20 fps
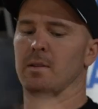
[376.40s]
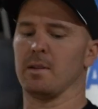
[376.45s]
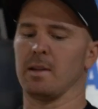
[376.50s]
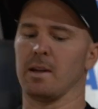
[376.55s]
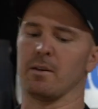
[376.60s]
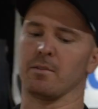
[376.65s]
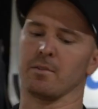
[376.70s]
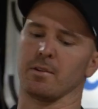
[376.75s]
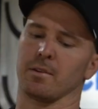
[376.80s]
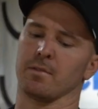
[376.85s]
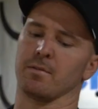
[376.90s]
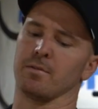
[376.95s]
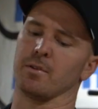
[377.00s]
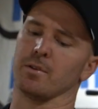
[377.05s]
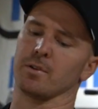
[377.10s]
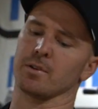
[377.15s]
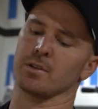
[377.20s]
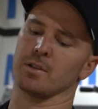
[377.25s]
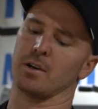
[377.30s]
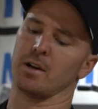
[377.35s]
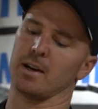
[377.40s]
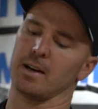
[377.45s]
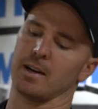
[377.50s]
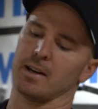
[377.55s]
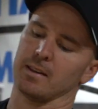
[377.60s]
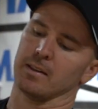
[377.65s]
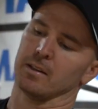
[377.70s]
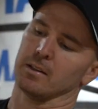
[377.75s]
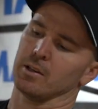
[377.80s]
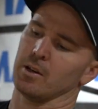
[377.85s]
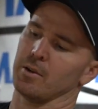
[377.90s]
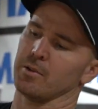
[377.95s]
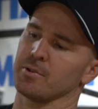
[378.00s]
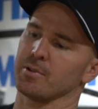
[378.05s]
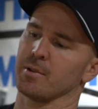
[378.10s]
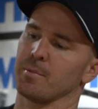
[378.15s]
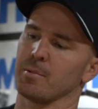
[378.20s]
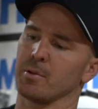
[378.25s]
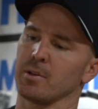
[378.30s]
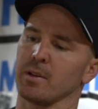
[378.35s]
Now I've got the forks tight in the lower
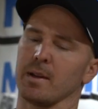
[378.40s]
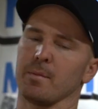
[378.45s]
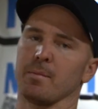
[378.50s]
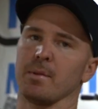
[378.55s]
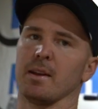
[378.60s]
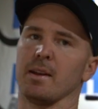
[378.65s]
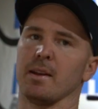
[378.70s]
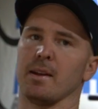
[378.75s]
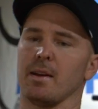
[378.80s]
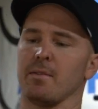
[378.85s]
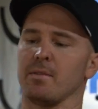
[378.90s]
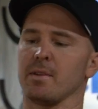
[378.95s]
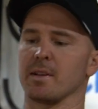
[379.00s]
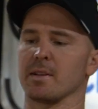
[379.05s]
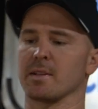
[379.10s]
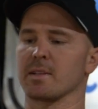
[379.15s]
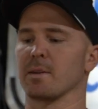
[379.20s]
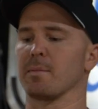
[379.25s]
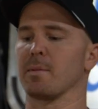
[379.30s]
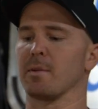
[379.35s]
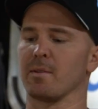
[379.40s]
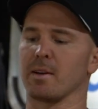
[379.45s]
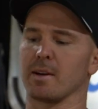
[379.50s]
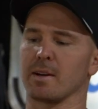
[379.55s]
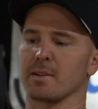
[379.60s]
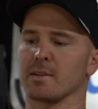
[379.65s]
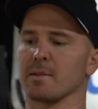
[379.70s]
triple clamp here. Everything's going to be running